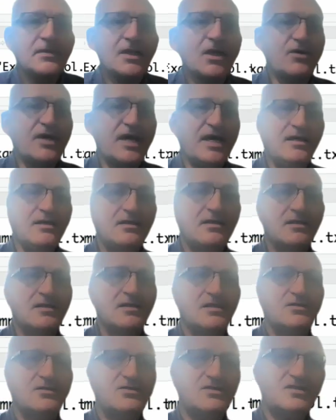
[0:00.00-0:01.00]
okay,
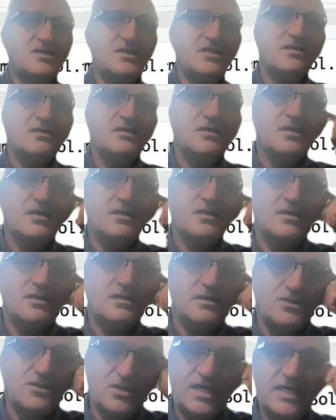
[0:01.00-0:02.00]
you see,
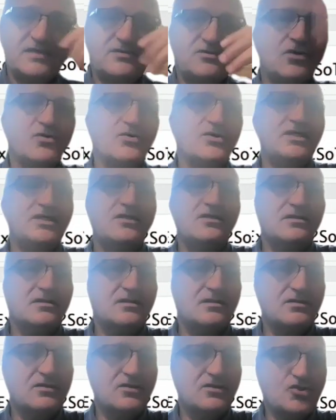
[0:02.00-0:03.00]
you get only
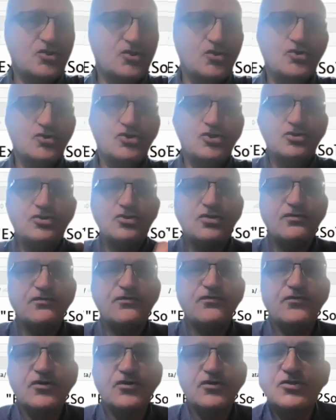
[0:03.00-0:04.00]
the solution to the
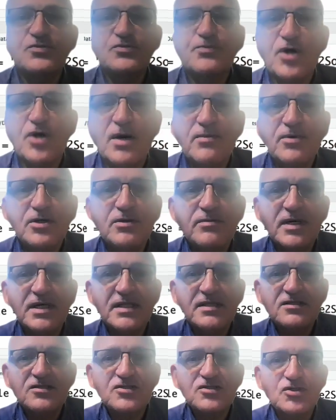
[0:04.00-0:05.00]
first problem
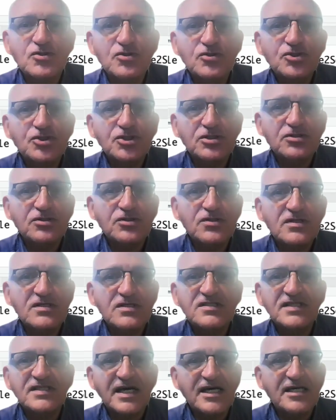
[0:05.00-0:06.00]
and the solution to the
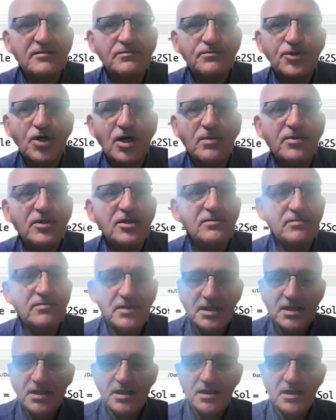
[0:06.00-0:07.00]
second
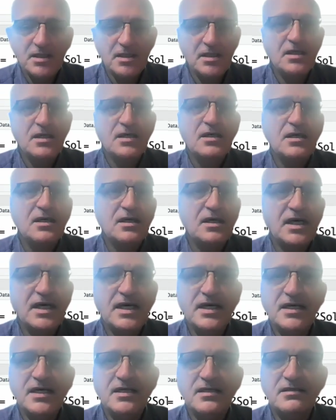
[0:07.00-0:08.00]
problem.
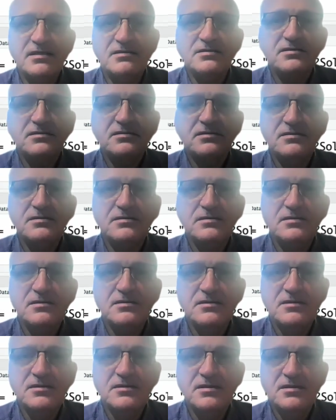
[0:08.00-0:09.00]
And
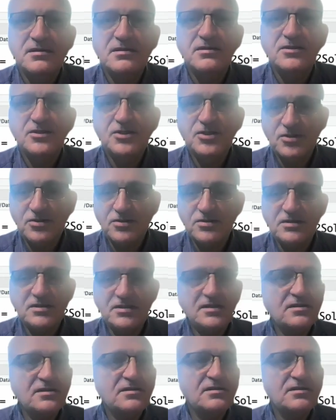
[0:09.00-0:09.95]
you could,